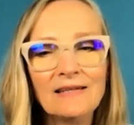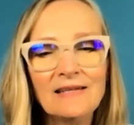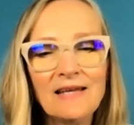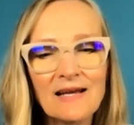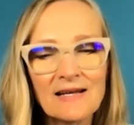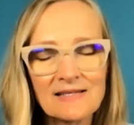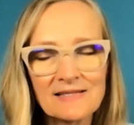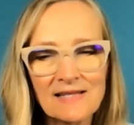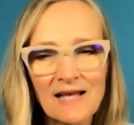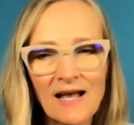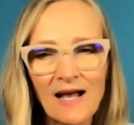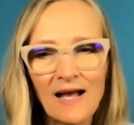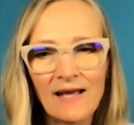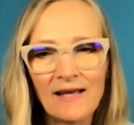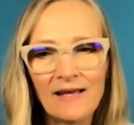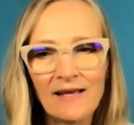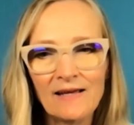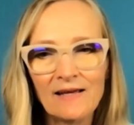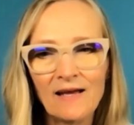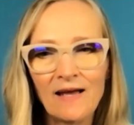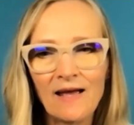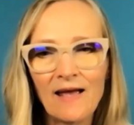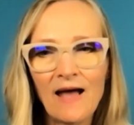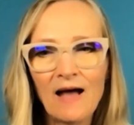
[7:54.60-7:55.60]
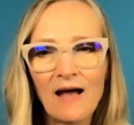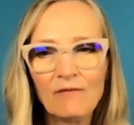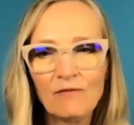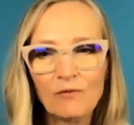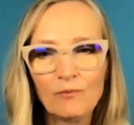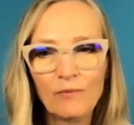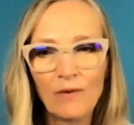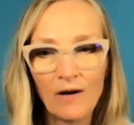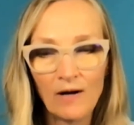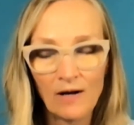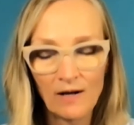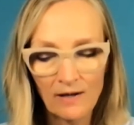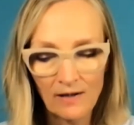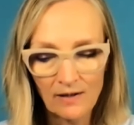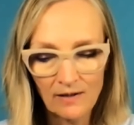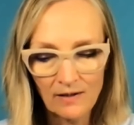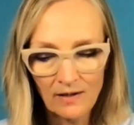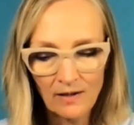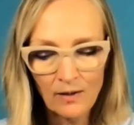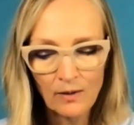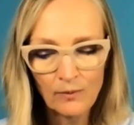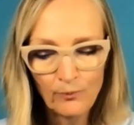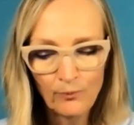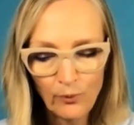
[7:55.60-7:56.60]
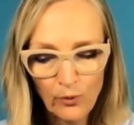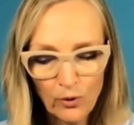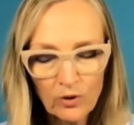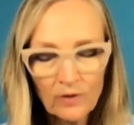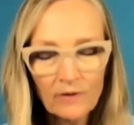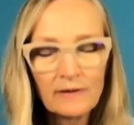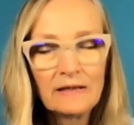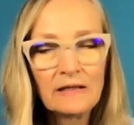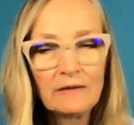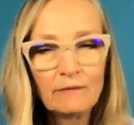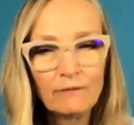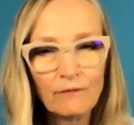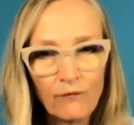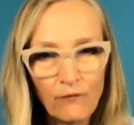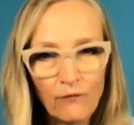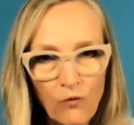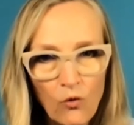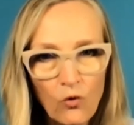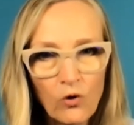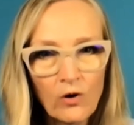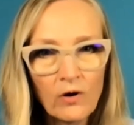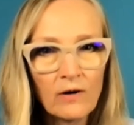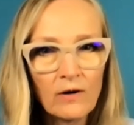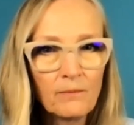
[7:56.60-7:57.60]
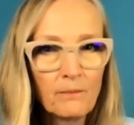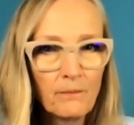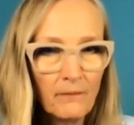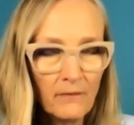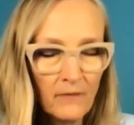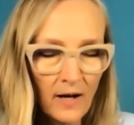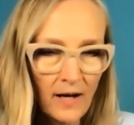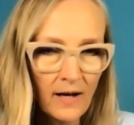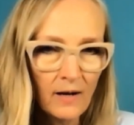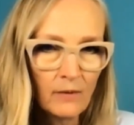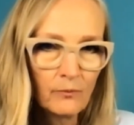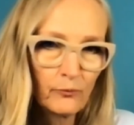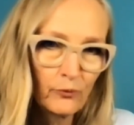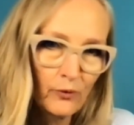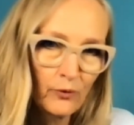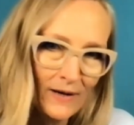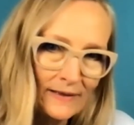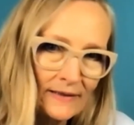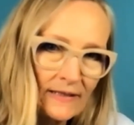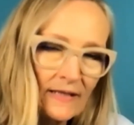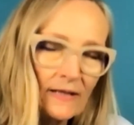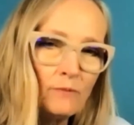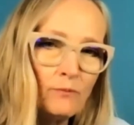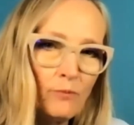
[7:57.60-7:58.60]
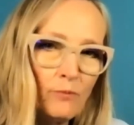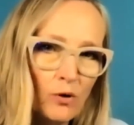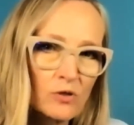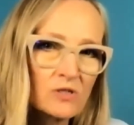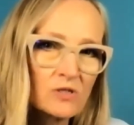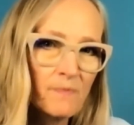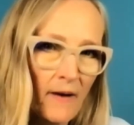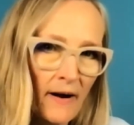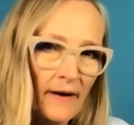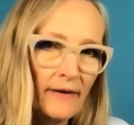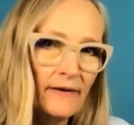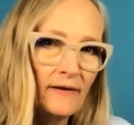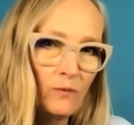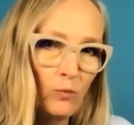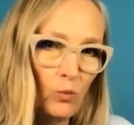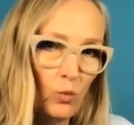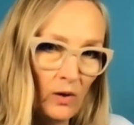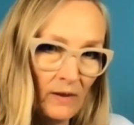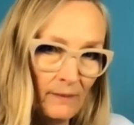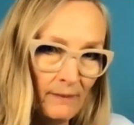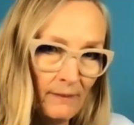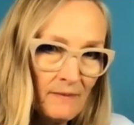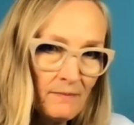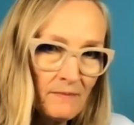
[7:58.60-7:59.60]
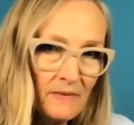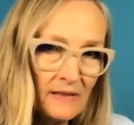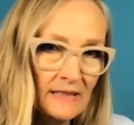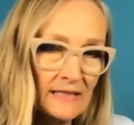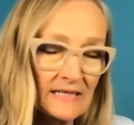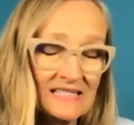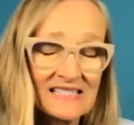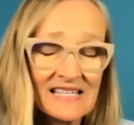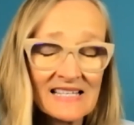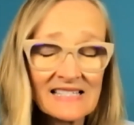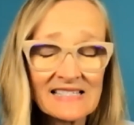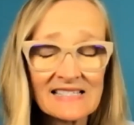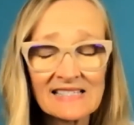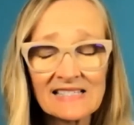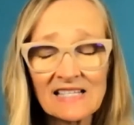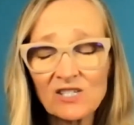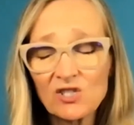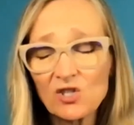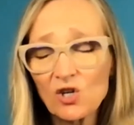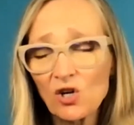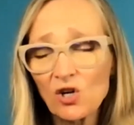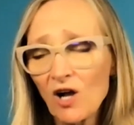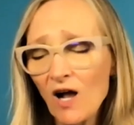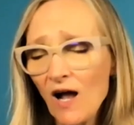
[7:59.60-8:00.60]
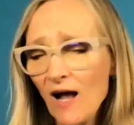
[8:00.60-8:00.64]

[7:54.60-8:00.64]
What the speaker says: Yes, I have a book for pregnant and postpartum women because that's such a